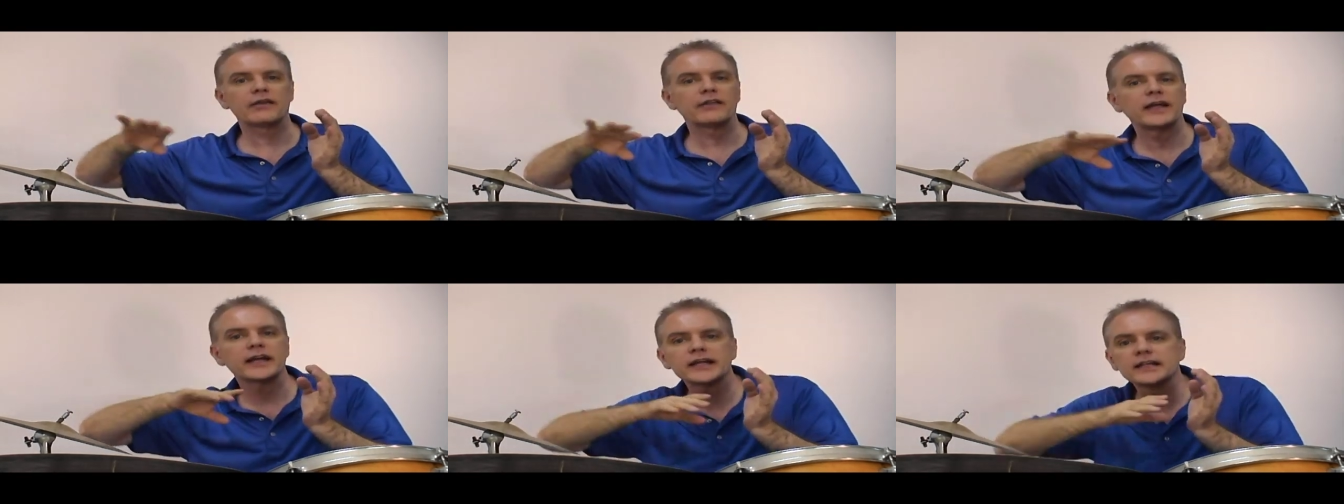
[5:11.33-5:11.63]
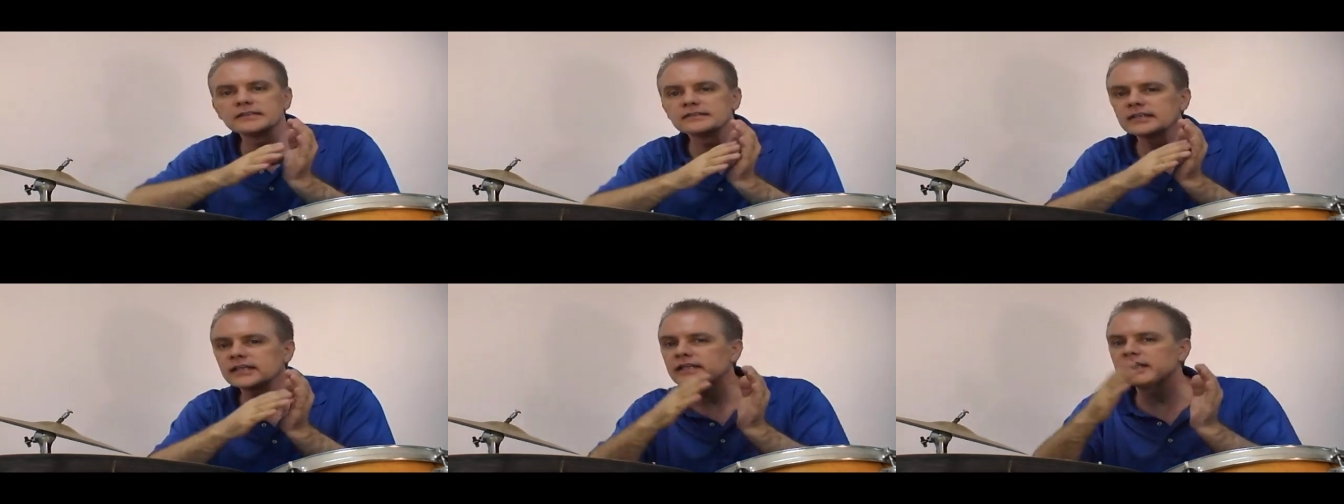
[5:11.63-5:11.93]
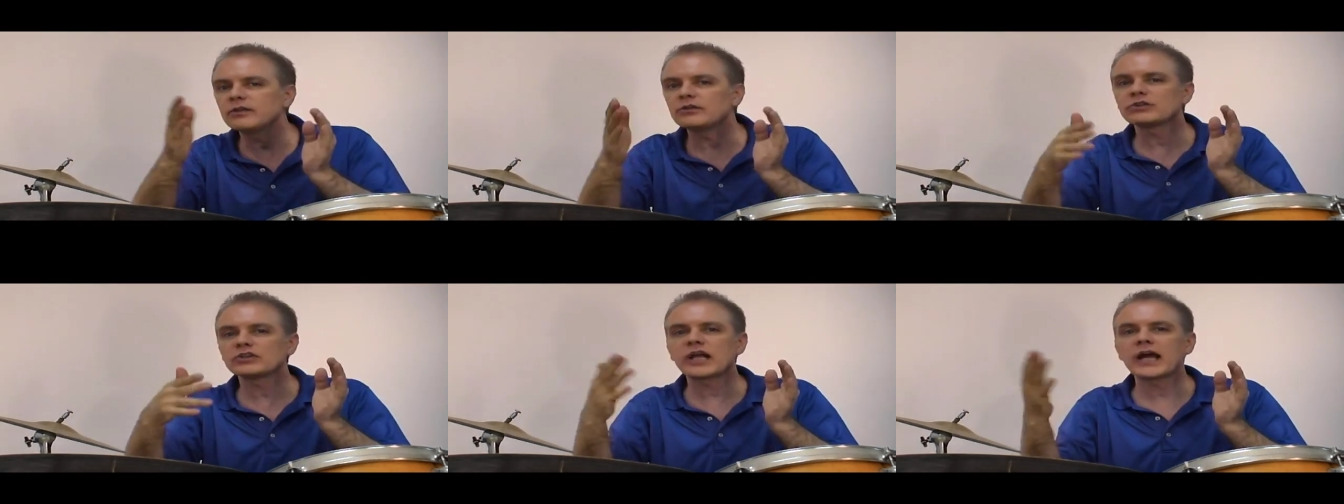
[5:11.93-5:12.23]
And that
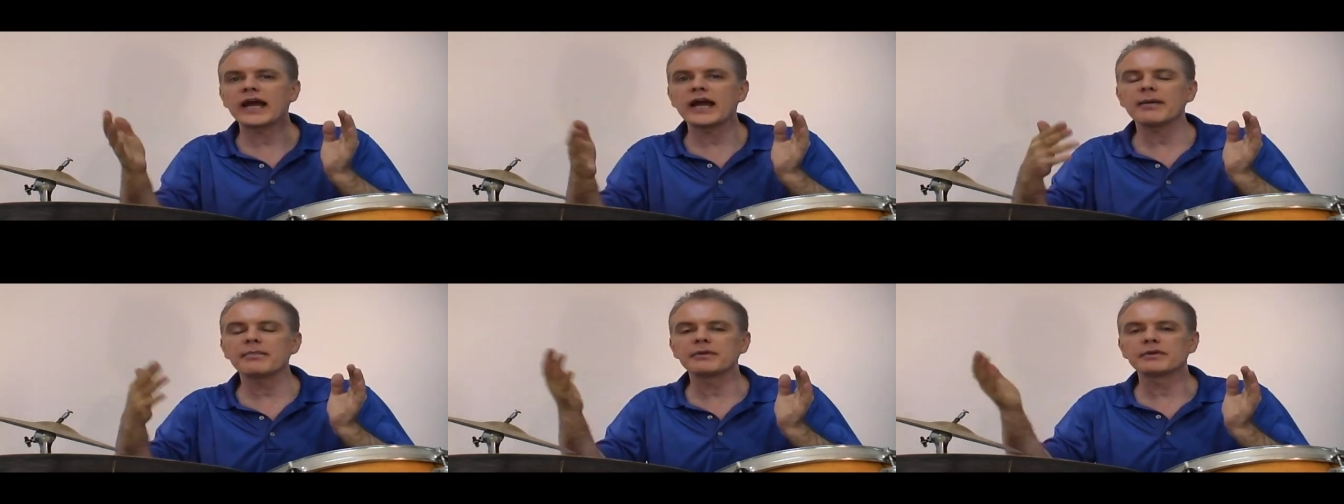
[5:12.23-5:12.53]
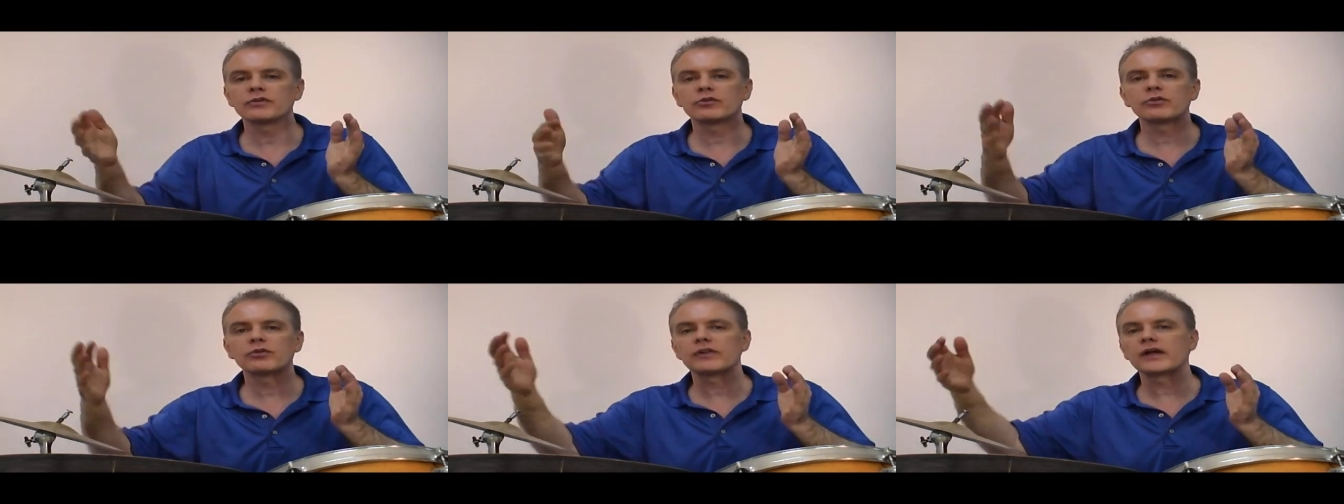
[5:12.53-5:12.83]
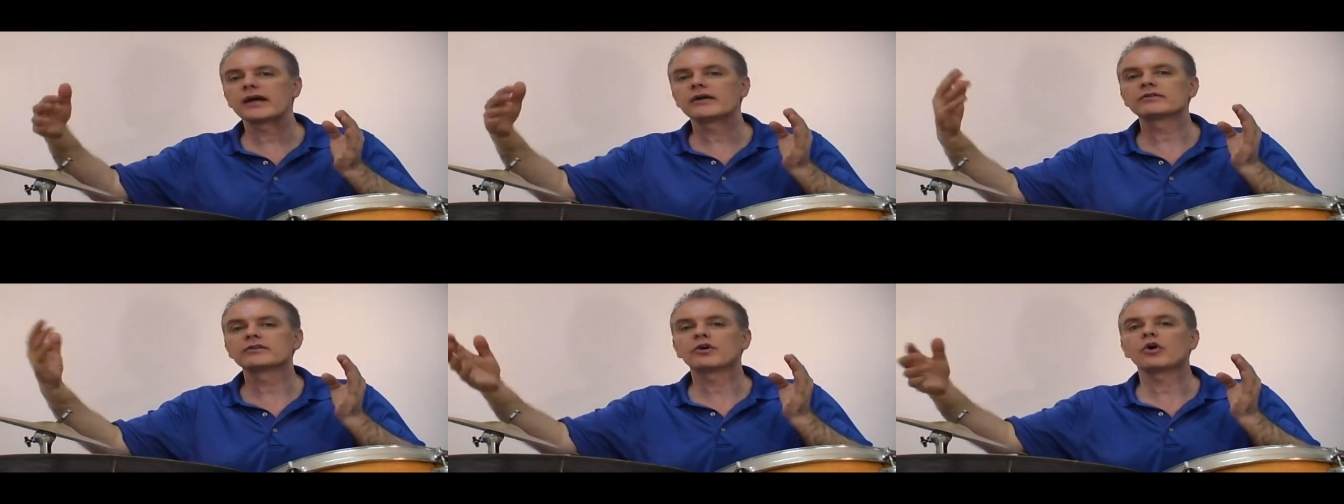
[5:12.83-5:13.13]
continues to happen
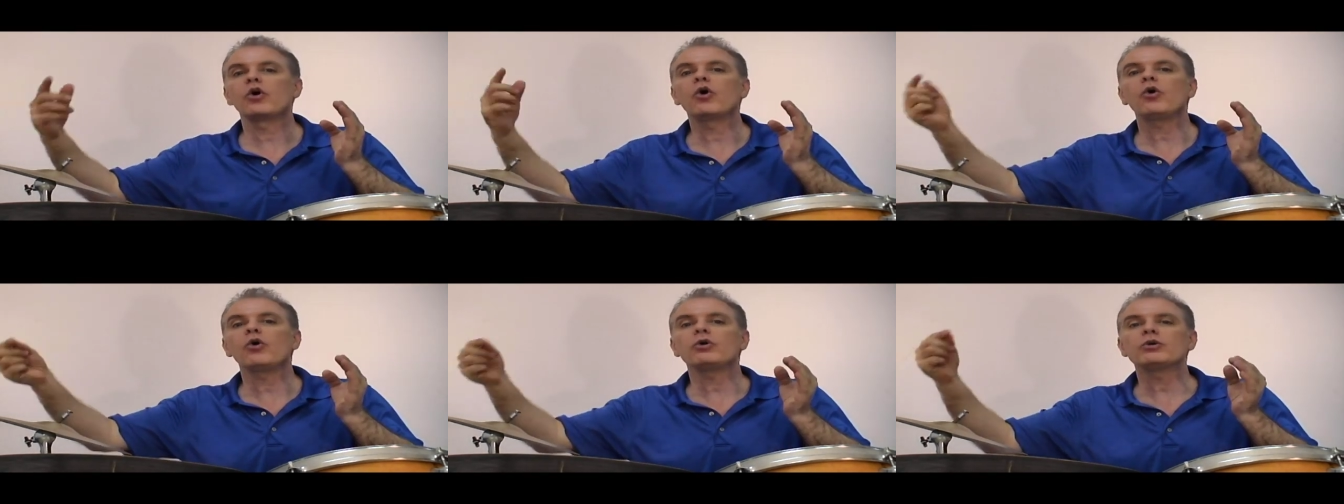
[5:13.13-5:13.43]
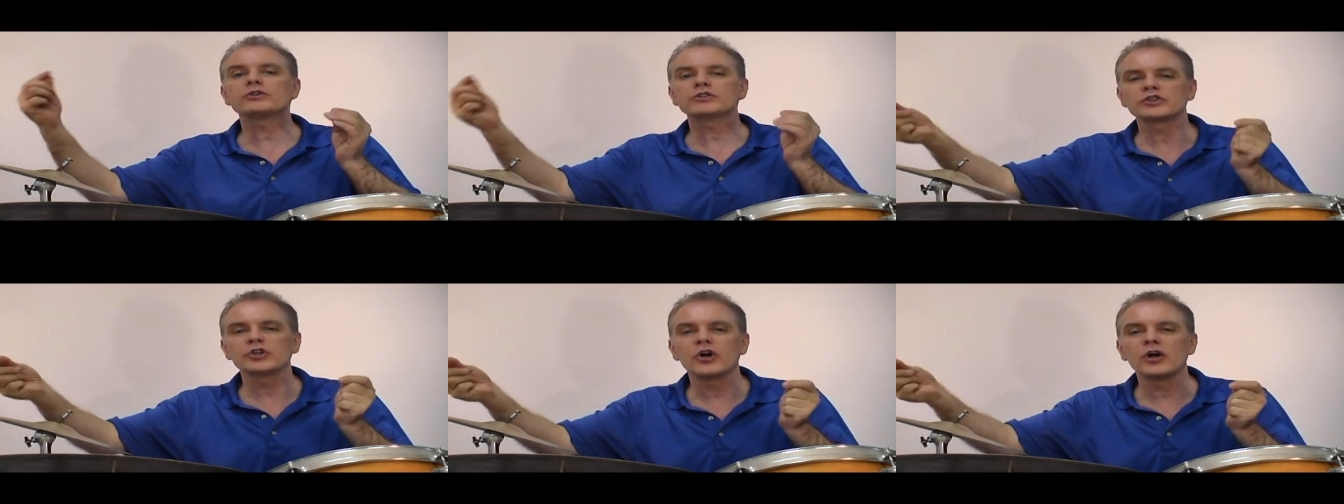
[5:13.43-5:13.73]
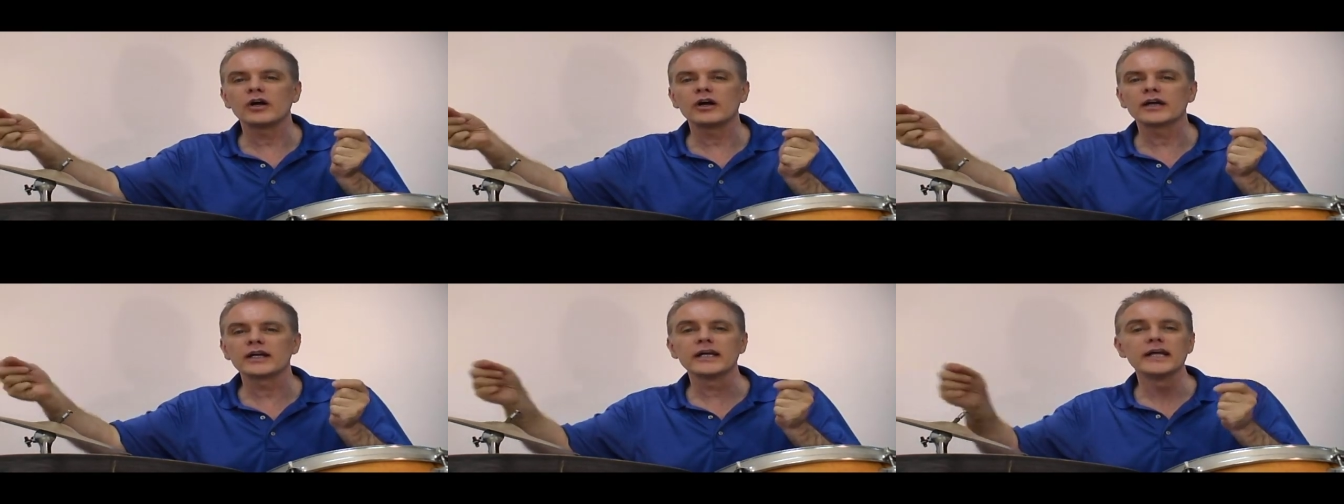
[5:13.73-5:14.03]
throughout the whole
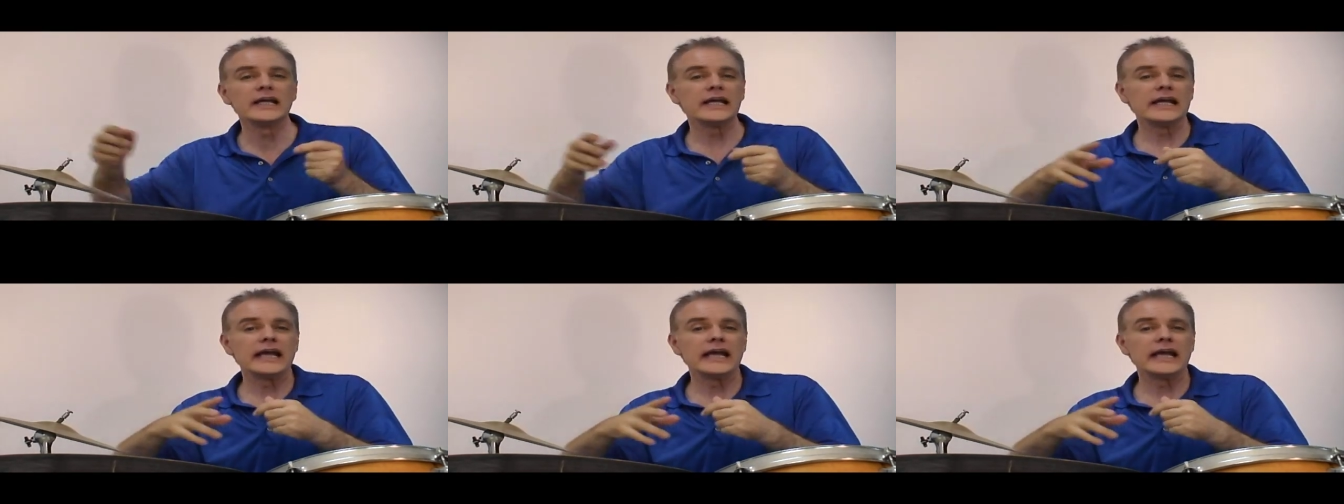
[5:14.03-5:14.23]
song.